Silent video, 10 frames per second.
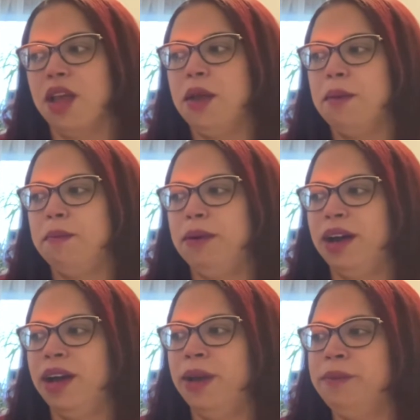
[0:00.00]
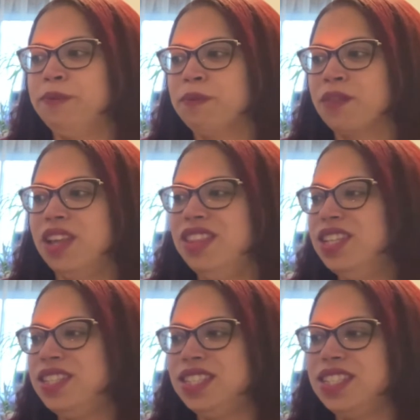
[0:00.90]
But
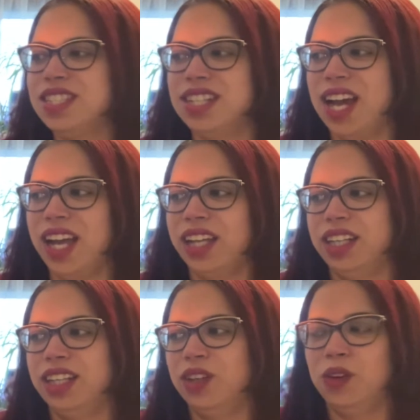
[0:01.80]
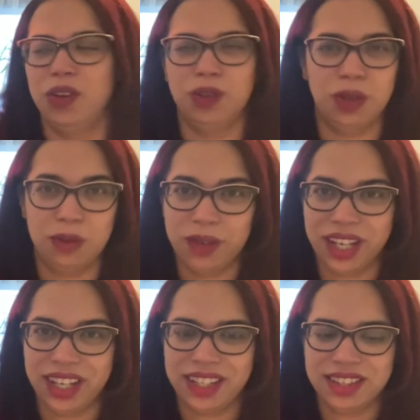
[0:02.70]
this is not gonna go
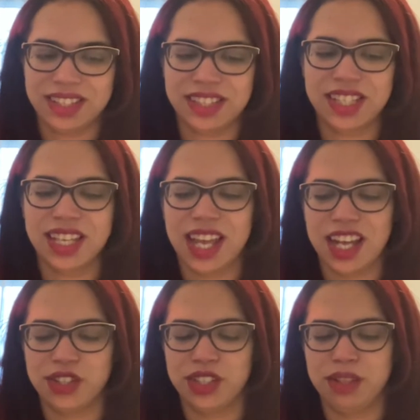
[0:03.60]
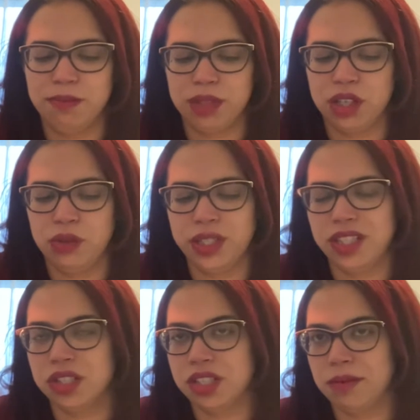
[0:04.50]
away. This can actually blow
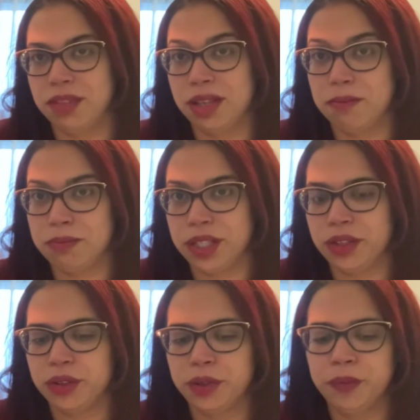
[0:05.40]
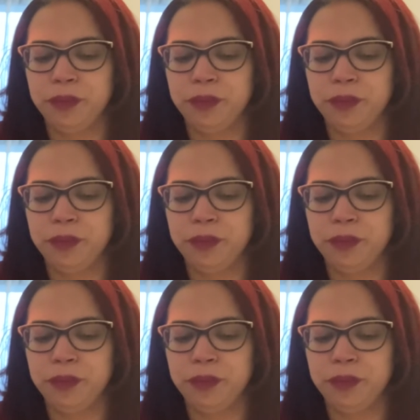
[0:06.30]
into something bigger